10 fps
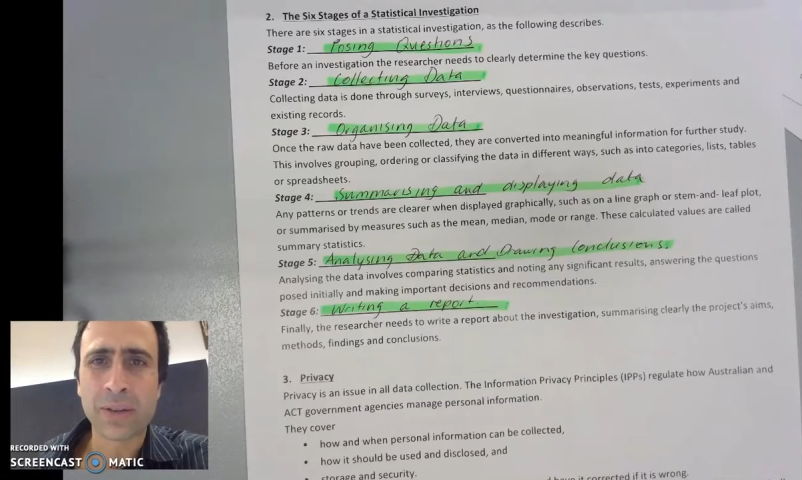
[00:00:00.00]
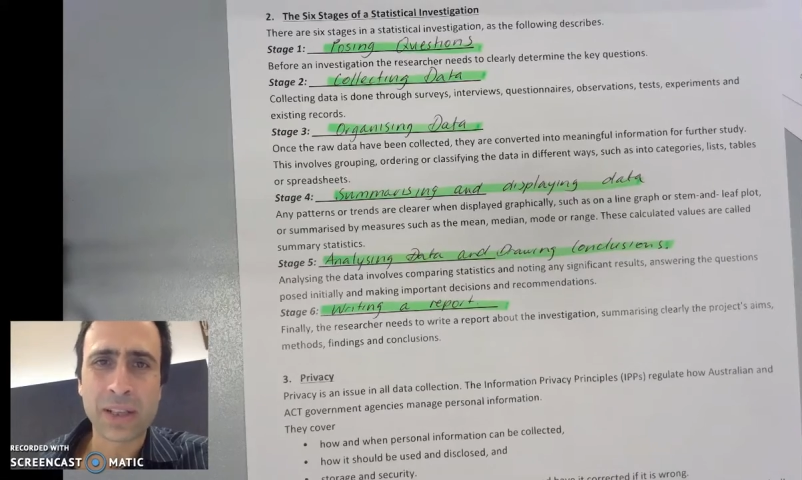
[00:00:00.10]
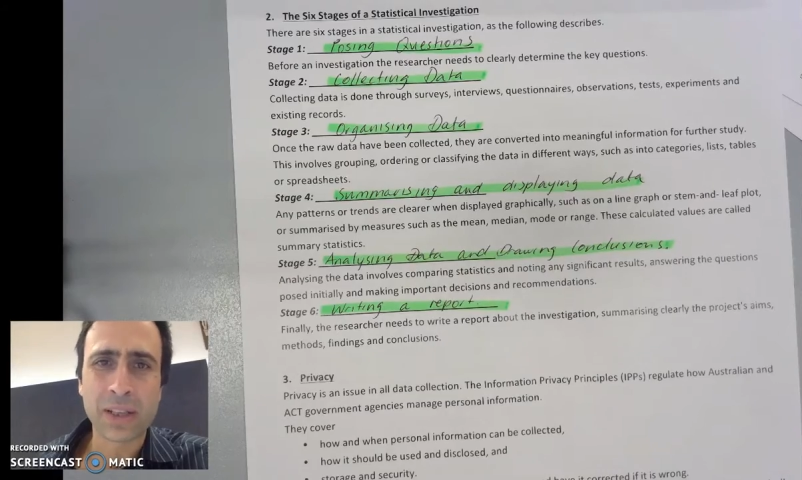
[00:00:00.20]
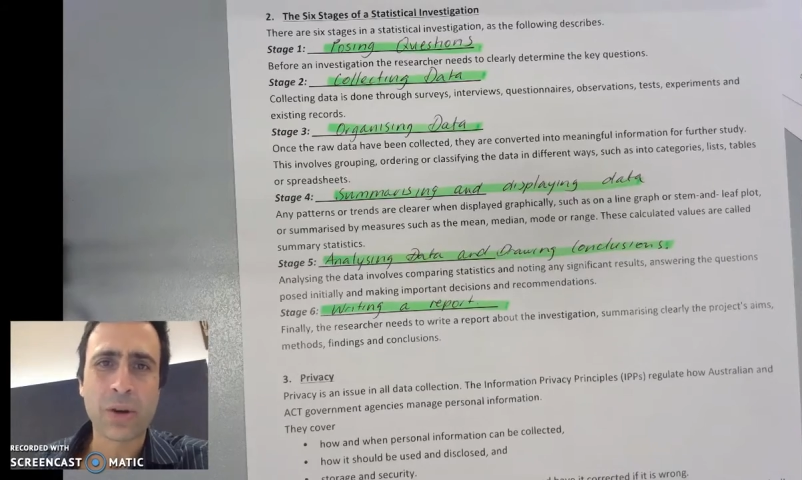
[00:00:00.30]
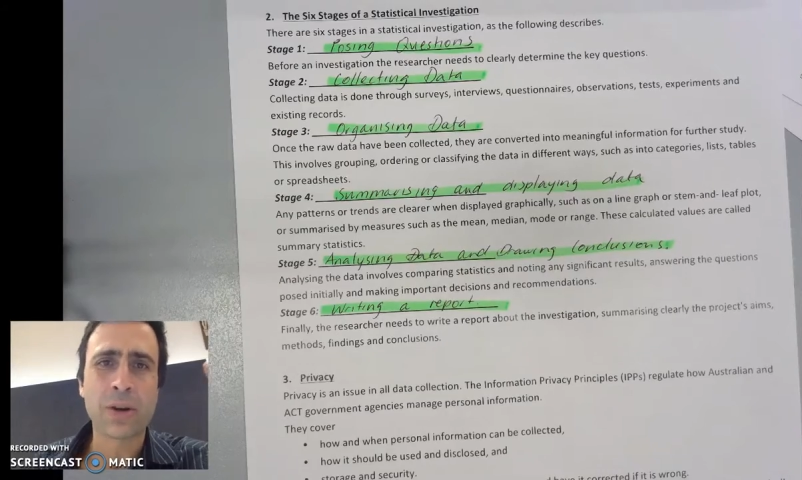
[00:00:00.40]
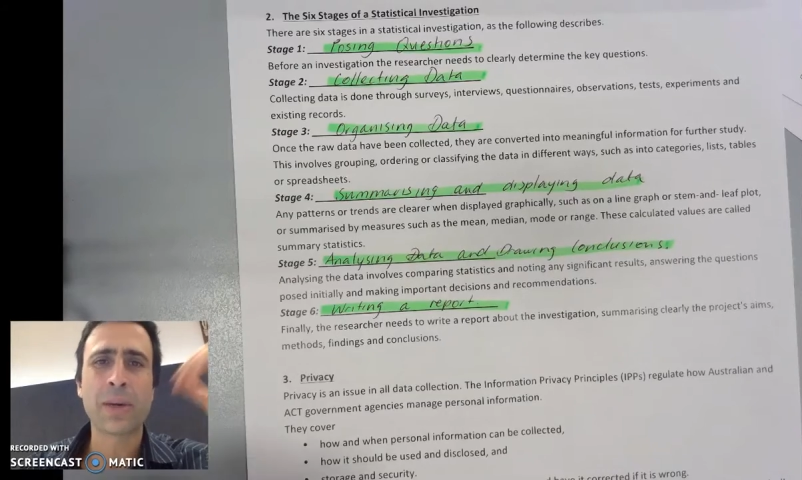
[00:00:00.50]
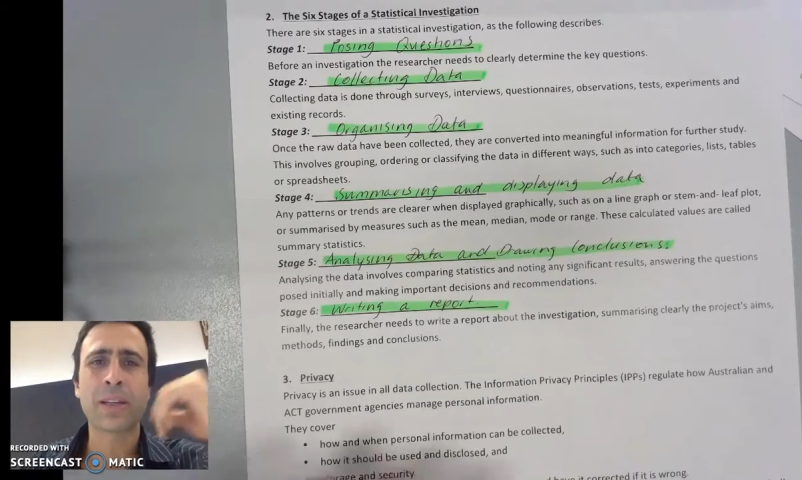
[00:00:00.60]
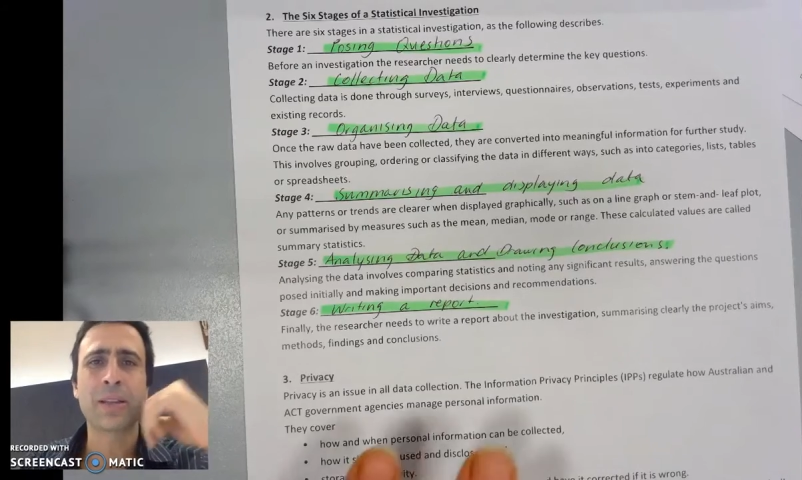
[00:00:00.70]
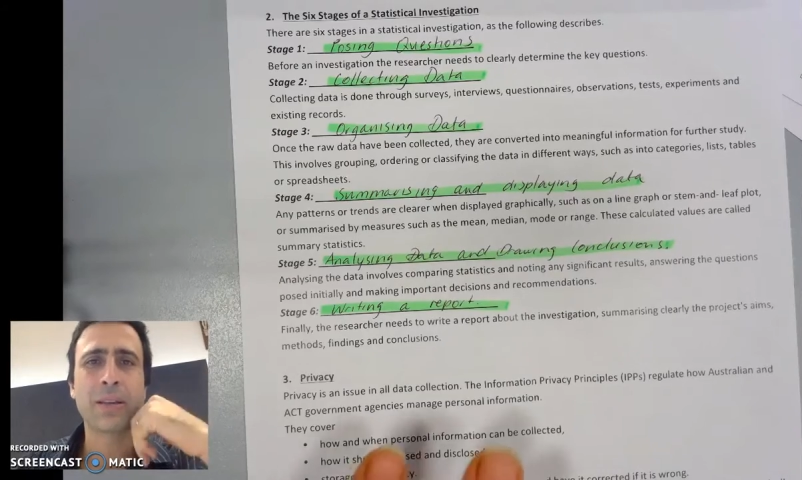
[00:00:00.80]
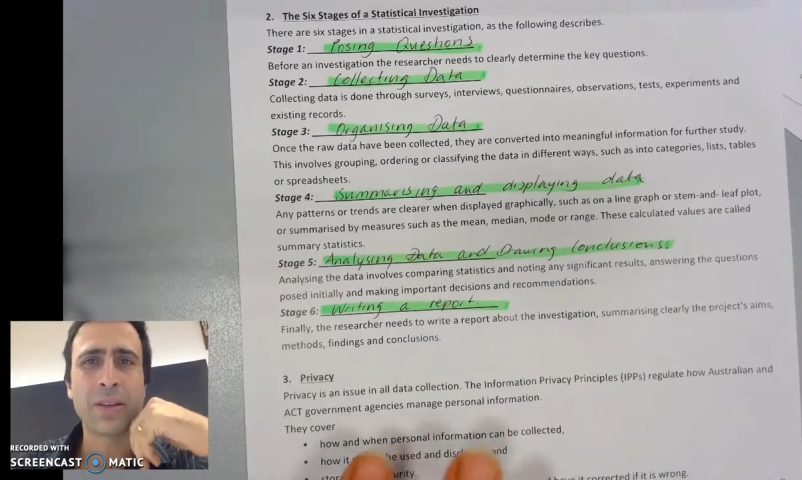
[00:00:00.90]
and then trying to
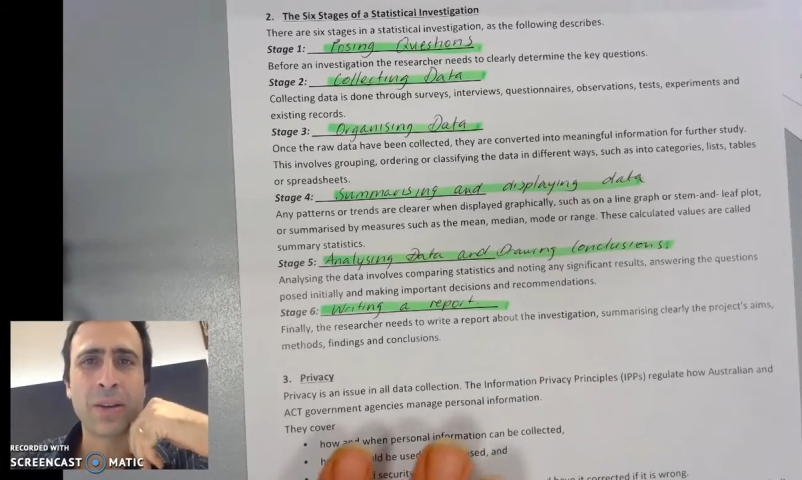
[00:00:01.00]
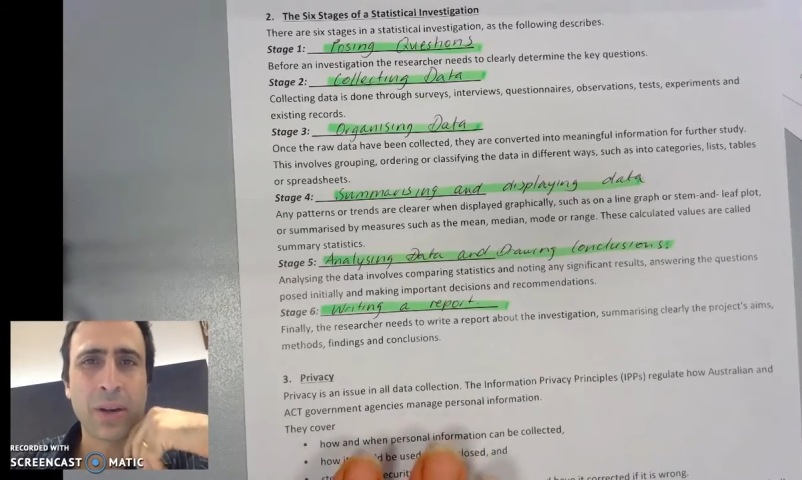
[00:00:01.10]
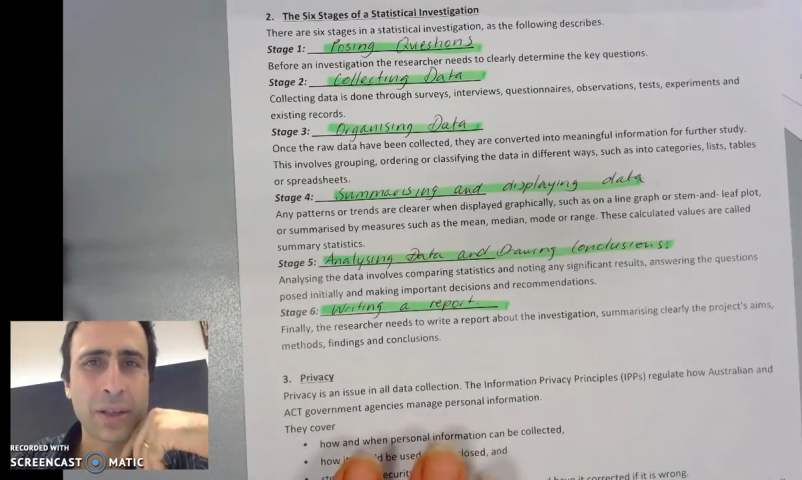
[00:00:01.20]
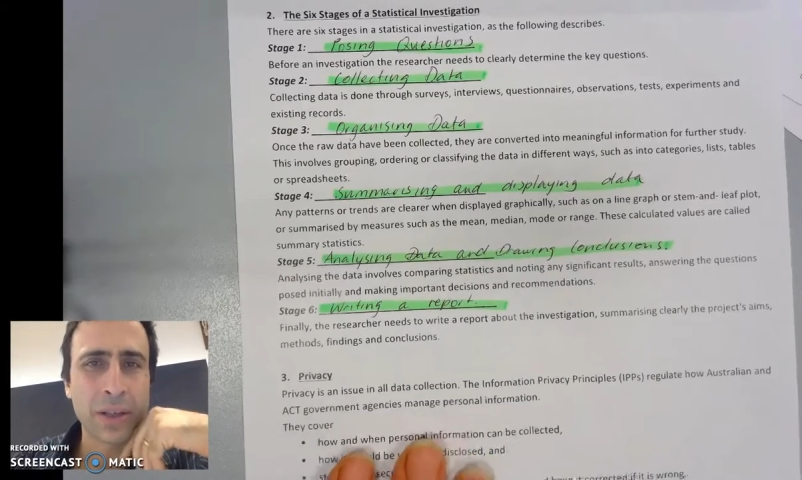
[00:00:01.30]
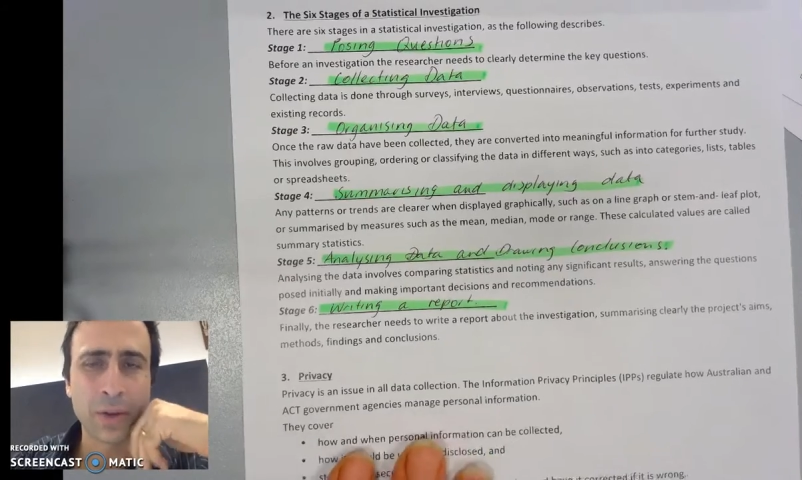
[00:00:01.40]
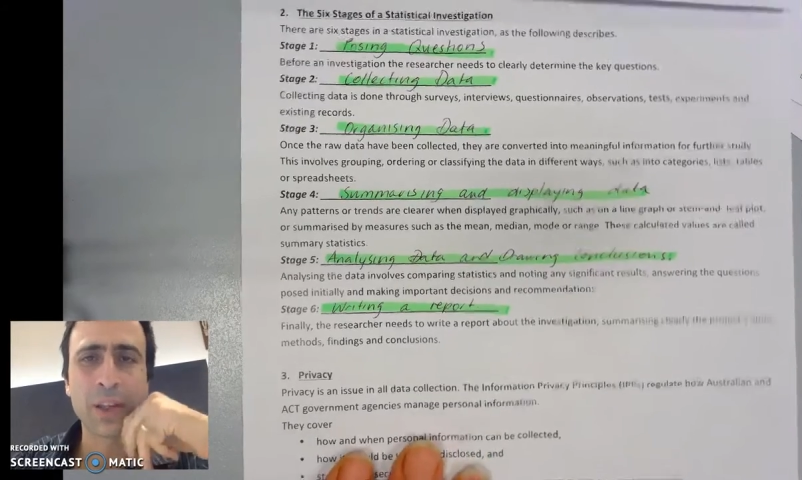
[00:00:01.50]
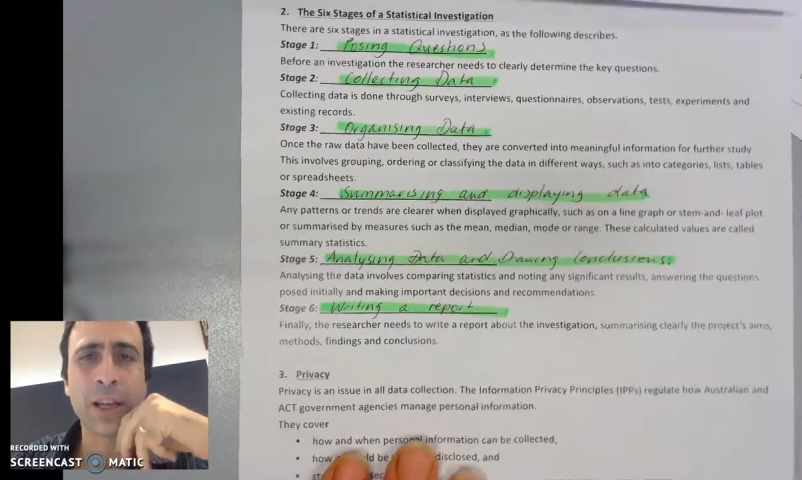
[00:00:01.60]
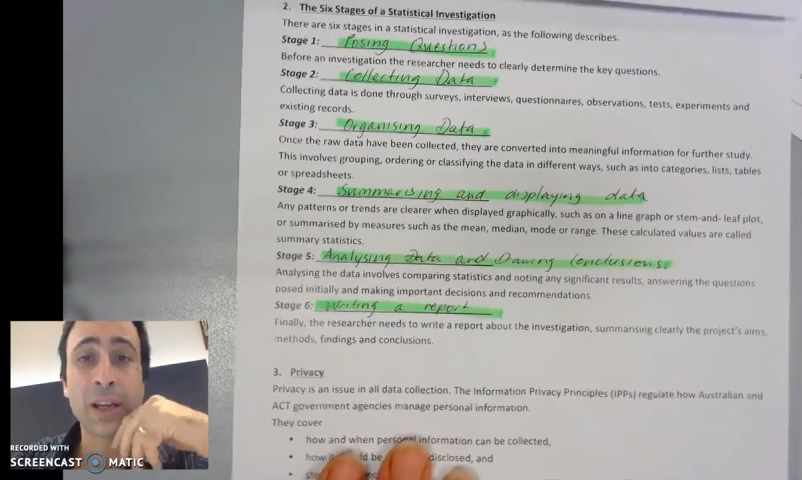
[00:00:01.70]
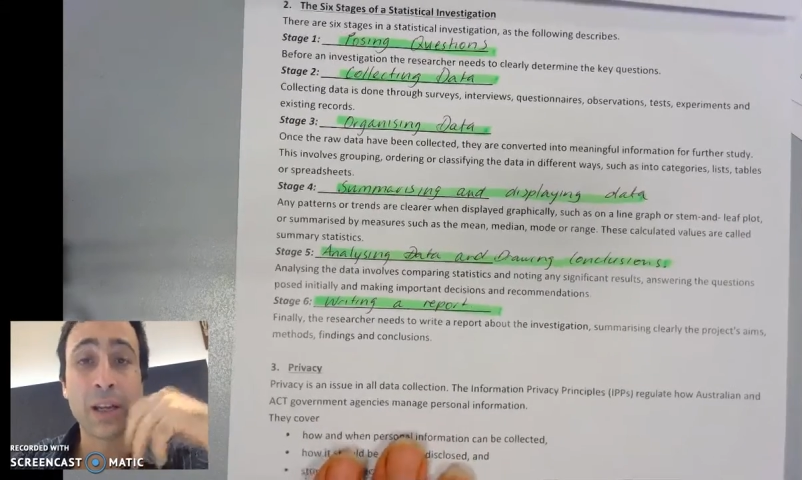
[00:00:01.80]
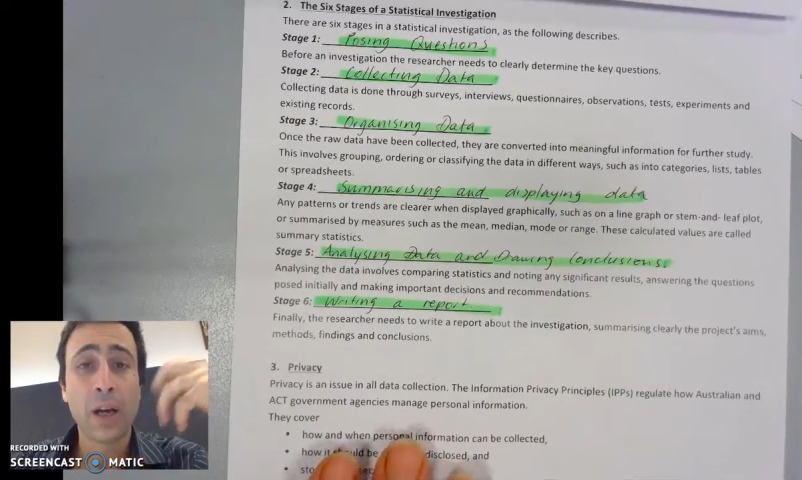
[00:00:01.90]
make an idea of it
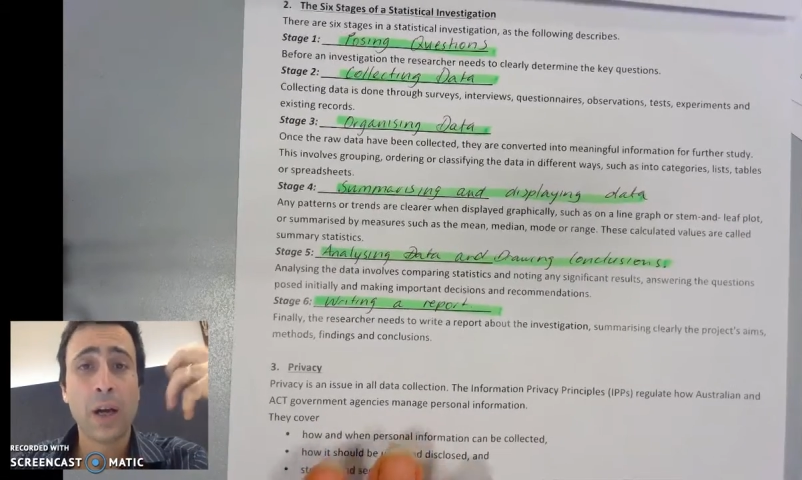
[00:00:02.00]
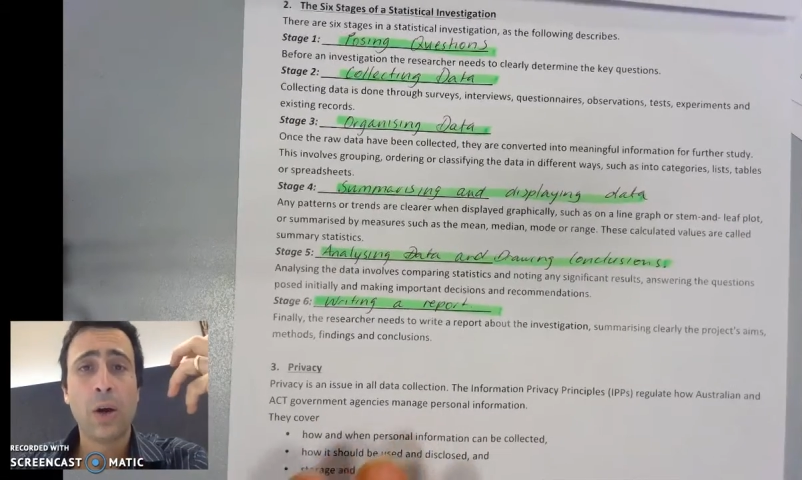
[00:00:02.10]
later?